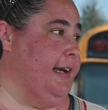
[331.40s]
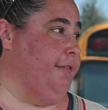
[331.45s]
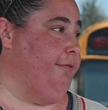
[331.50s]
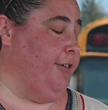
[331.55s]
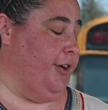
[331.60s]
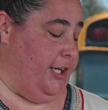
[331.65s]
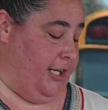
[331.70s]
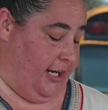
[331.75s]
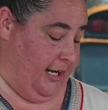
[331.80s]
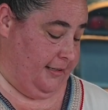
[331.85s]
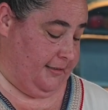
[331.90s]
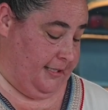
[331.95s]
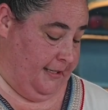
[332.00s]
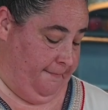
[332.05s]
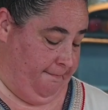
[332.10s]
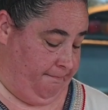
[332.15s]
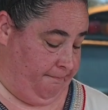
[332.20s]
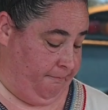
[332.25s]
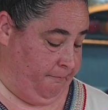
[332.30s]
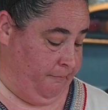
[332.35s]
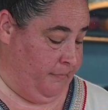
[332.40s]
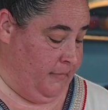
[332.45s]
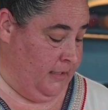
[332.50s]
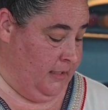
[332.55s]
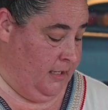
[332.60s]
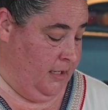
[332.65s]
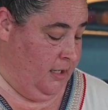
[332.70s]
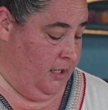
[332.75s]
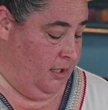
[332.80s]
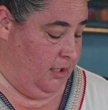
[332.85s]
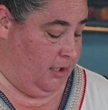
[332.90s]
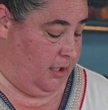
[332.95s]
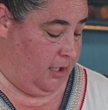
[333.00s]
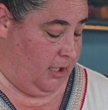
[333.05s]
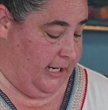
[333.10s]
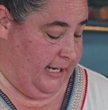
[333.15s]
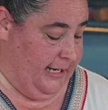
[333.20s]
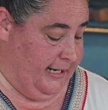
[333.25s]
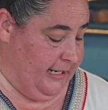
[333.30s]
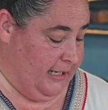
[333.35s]
for you guys. All
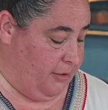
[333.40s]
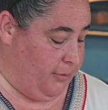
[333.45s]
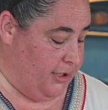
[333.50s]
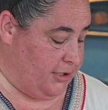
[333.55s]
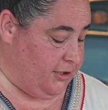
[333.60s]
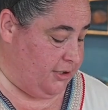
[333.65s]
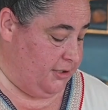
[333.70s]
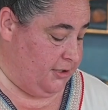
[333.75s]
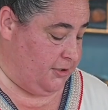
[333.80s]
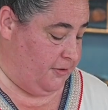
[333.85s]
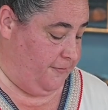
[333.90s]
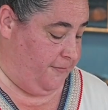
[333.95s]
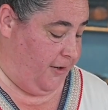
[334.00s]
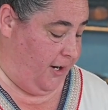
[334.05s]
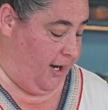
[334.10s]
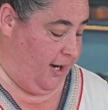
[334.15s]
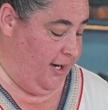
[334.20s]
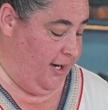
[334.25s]
right, any questions so far?